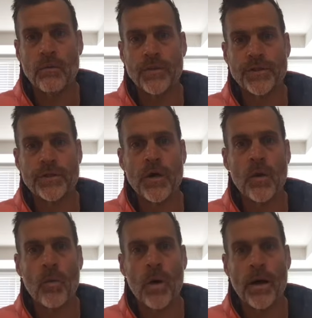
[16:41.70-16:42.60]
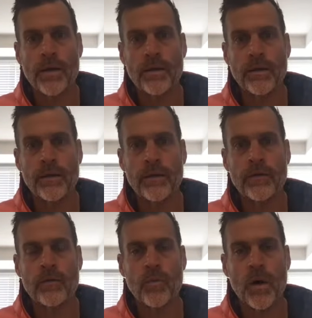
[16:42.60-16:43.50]
what you don't want
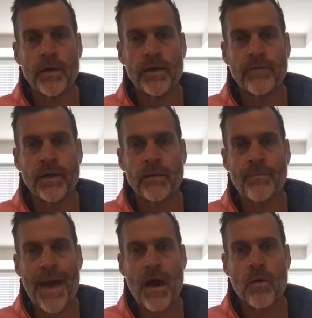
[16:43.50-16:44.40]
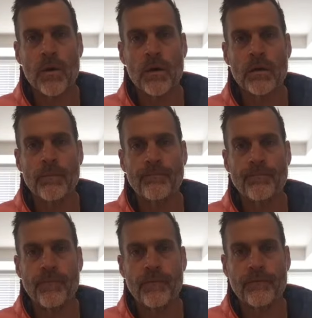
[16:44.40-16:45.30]
is while giving power
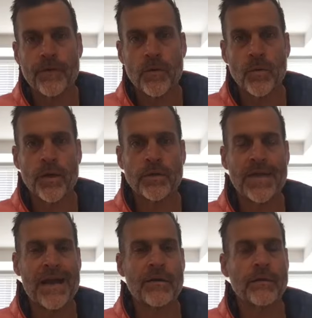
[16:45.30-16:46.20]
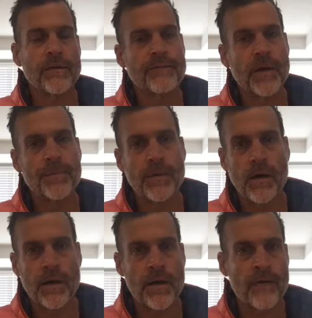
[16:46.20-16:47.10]
for your rear tire to lift up.
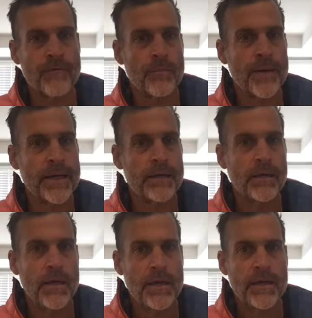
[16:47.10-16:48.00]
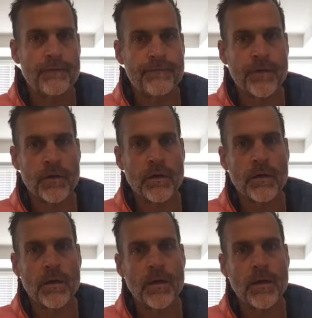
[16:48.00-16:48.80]
On an off-road bike, if your